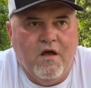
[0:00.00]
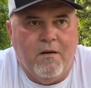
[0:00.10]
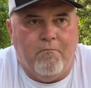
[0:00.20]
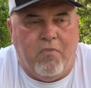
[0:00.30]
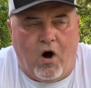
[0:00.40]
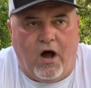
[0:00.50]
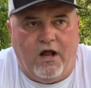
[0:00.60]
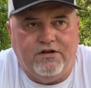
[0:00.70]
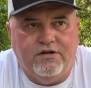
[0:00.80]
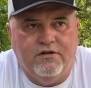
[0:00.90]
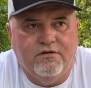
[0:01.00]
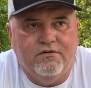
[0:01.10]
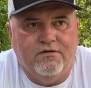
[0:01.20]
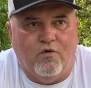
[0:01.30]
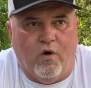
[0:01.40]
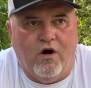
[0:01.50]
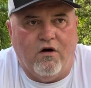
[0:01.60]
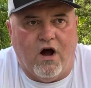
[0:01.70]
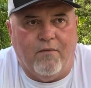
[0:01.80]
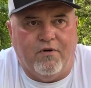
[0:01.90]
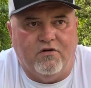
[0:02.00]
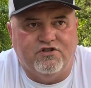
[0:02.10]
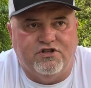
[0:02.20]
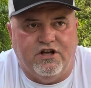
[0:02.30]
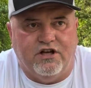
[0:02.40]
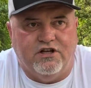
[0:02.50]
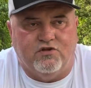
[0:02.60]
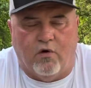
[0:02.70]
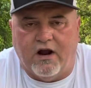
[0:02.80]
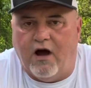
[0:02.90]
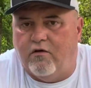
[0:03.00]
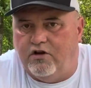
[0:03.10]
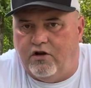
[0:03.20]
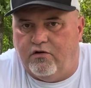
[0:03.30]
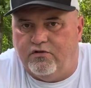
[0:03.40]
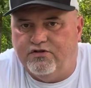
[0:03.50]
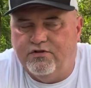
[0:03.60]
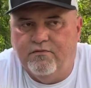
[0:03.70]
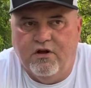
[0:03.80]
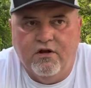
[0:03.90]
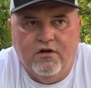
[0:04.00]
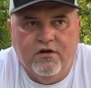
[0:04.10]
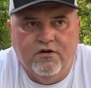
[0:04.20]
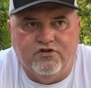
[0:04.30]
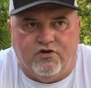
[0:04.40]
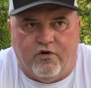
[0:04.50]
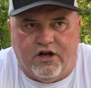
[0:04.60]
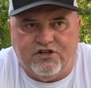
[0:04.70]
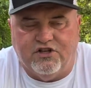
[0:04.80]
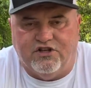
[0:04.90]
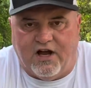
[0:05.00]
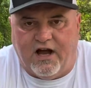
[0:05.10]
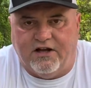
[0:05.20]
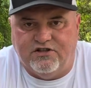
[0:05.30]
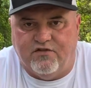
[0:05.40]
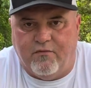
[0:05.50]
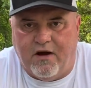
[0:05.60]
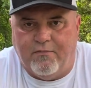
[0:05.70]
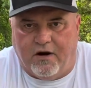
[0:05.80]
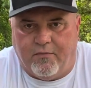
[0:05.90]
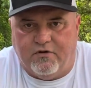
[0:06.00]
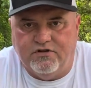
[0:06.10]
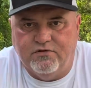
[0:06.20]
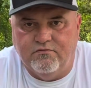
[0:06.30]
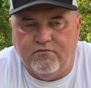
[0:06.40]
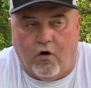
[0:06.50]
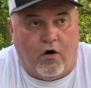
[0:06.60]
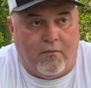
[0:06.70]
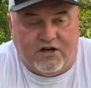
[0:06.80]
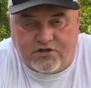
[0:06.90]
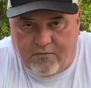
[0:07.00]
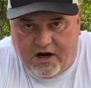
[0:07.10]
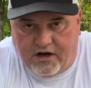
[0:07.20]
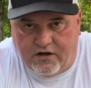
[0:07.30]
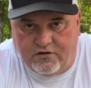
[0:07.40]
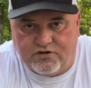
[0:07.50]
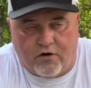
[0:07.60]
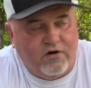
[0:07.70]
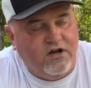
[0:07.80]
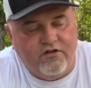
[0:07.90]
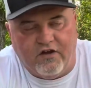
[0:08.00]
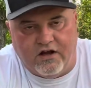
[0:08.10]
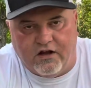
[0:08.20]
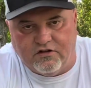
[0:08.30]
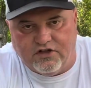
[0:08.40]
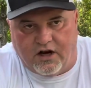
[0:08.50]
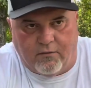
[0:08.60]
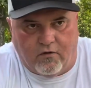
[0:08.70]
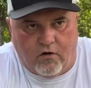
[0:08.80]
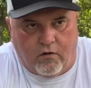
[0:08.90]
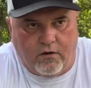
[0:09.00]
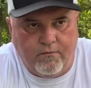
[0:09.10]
But quail compost tea is what I'll use to dress the sides of my peppers or my tomatoes or anything else that I'm growing.